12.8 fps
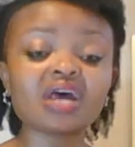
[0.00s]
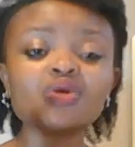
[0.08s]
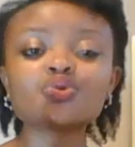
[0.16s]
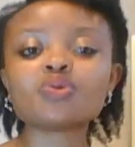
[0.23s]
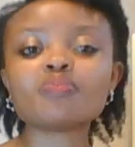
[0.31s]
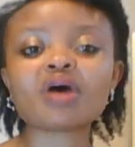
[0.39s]

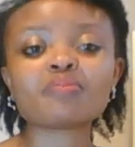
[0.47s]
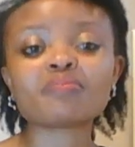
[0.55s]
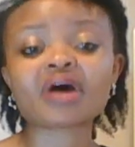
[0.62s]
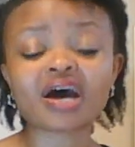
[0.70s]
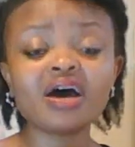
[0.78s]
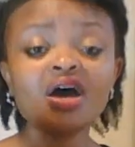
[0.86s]
And
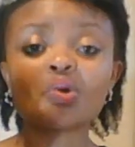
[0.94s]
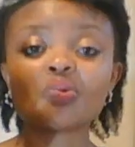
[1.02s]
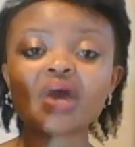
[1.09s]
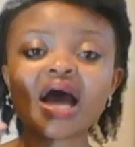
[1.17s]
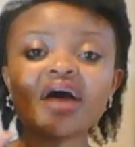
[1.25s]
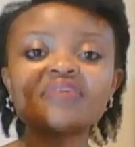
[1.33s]
remember,
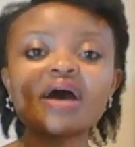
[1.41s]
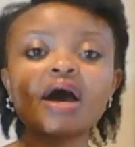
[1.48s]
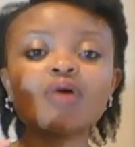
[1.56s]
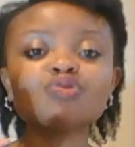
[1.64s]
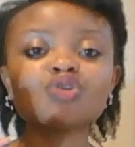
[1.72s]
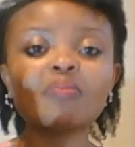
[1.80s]
we have the
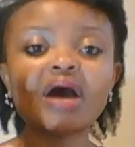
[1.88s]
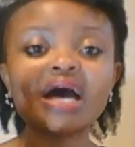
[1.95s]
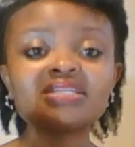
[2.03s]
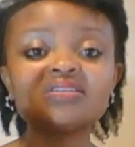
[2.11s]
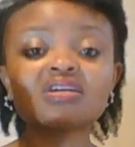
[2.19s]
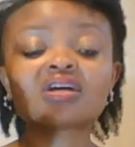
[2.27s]

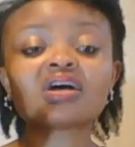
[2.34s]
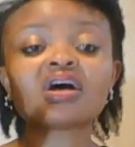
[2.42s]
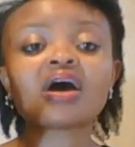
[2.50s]
automatic